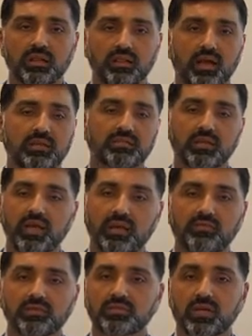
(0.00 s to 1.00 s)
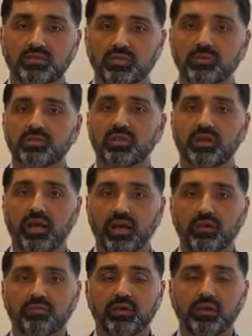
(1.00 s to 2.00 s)
that's the kind of discussion we should
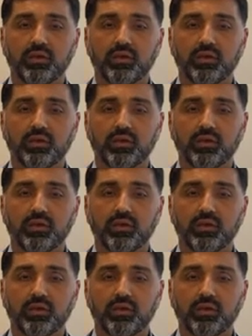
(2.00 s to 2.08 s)
have.